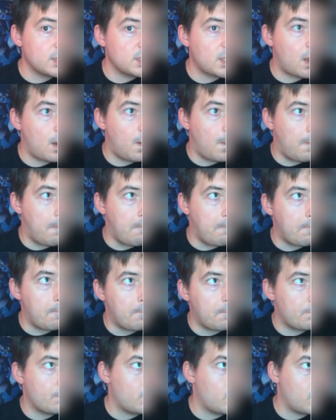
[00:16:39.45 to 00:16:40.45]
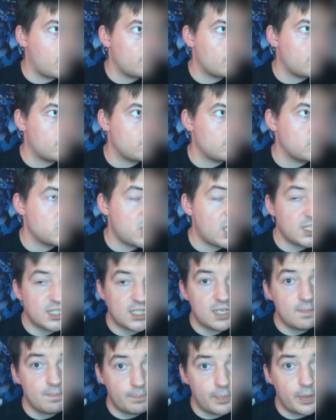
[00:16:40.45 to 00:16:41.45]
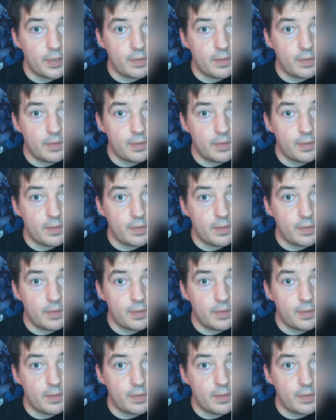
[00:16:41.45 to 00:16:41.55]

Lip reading: so chancy, but